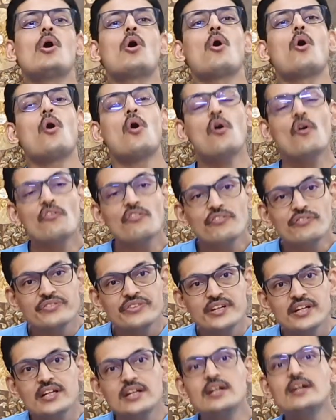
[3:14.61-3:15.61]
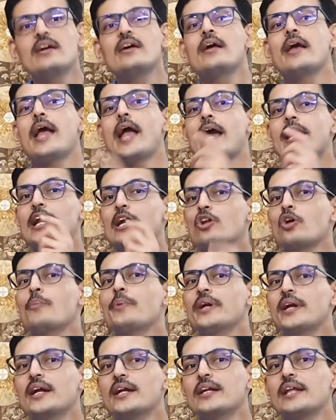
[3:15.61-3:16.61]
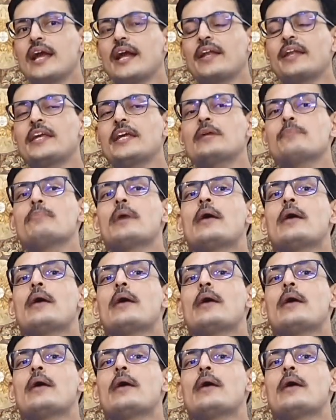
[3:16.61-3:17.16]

of the anatomical technique